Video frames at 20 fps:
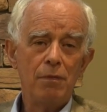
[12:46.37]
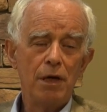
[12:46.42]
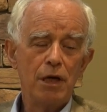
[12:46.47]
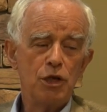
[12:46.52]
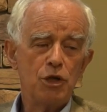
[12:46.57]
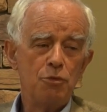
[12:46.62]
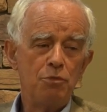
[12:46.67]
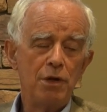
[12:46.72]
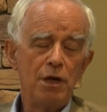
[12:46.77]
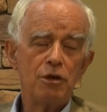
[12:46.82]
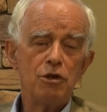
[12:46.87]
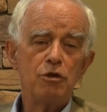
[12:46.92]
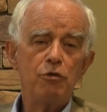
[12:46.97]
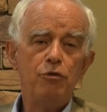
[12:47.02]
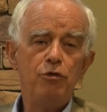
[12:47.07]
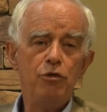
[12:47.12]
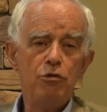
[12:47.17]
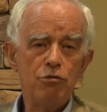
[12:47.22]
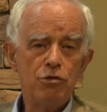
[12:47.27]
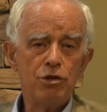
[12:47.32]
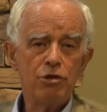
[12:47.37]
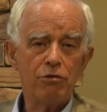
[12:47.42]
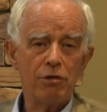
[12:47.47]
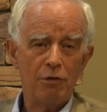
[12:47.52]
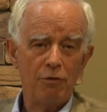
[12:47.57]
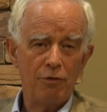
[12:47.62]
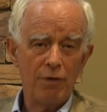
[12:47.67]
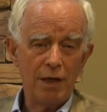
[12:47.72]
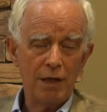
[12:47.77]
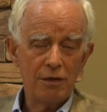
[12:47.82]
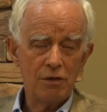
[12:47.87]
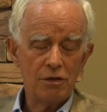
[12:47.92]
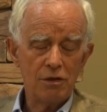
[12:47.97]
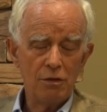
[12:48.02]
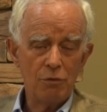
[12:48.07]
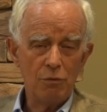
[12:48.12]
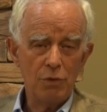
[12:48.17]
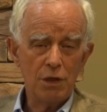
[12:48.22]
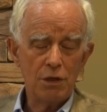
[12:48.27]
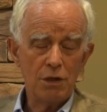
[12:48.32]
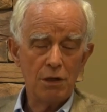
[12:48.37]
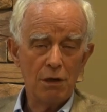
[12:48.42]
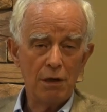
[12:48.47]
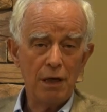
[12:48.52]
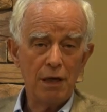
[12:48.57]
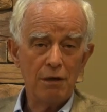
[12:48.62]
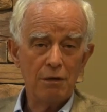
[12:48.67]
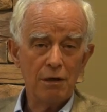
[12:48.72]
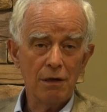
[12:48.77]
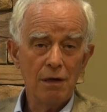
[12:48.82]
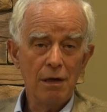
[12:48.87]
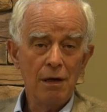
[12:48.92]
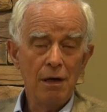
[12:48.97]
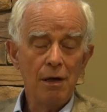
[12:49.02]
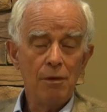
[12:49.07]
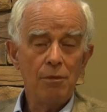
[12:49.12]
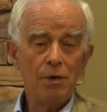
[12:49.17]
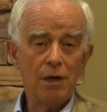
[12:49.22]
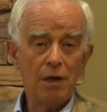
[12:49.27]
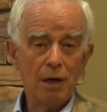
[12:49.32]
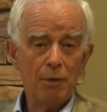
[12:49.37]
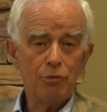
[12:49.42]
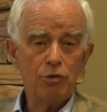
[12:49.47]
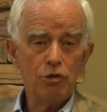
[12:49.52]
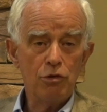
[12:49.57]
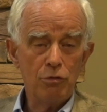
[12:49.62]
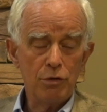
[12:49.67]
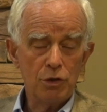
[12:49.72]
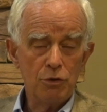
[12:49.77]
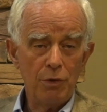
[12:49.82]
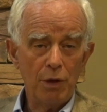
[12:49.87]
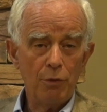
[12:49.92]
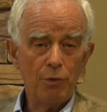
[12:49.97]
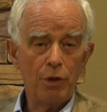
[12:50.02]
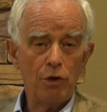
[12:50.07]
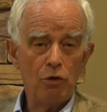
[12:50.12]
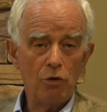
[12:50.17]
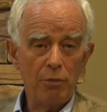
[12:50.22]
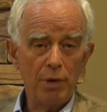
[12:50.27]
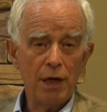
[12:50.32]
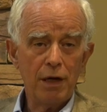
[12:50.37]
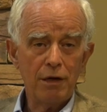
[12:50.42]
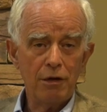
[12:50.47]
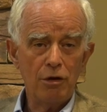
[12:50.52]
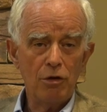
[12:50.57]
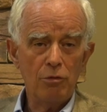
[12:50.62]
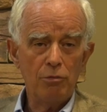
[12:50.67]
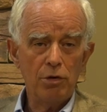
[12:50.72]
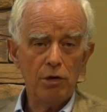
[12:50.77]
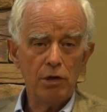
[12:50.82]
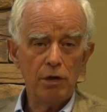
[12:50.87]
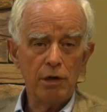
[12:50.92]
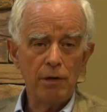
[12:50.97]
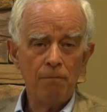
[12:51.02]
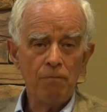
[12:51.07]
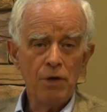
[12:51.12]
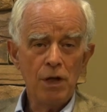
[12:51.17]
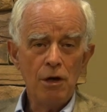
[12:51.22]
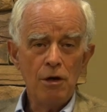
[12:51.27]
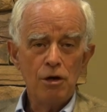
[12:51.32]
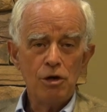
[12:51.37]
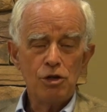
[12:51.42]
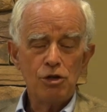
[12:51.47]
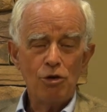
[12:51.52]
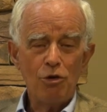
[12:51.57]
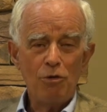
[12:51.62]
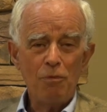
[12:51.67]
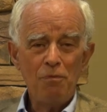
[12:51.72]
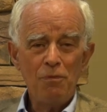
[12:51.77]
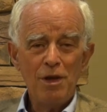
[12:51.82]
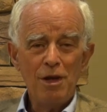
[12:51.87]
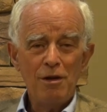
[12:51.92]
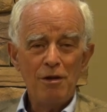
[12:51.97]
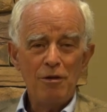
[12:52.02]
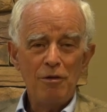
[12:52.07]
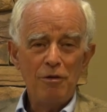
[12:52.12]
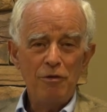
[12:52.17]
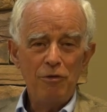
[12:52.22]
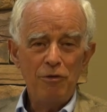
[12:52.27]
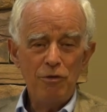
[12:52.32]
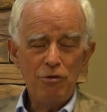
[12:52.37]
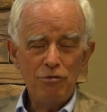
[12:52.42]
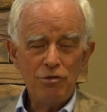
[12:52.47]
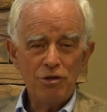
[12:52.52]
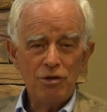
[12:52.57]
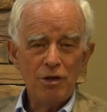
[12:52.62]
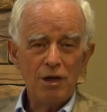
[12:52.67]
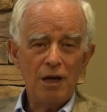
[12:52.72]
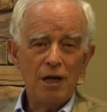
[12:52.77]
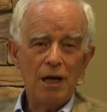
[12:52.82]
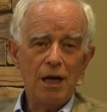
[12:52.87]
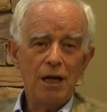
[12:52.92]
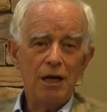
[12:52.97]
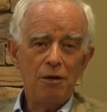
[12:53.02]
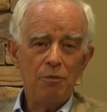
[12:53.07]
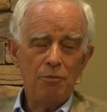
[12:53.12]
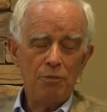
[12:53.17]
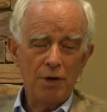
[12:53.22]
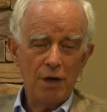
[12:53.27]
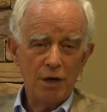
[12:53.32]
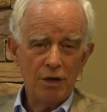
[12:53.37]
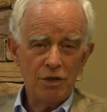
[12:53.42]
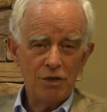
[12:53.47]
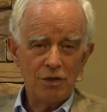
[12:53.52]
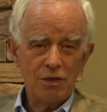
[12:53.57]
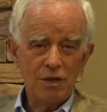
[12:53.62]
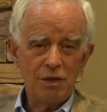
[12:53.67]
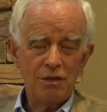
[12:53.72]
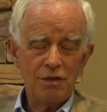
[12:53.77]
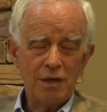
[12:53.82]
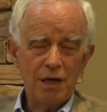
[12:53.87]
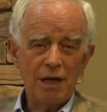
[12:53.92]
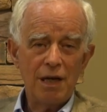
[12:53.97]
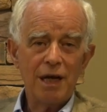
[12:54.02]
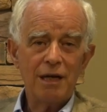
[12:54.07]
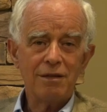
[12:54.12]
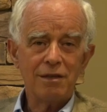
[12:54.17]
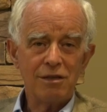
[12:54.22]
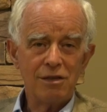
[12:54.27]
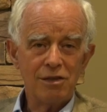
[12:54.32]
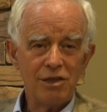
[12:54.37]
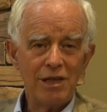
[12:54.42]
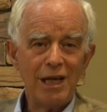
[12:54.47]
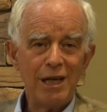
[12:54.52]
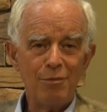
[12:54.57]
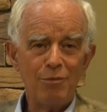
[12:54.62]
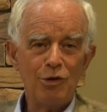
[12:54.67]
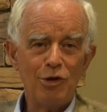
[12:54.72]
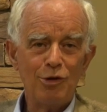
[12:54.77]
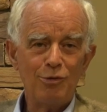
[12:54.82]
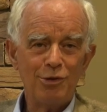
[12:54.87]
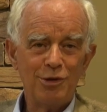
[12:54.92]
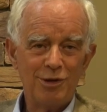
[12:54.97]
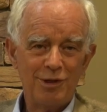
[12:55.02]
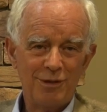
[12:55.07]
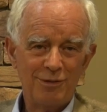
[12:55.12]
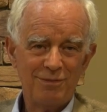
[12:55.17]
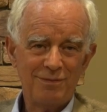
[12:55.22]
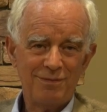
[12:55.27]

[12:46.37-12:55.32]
experience future events, which later become true as well when you're back in your body. So future and the past is there at the same moment.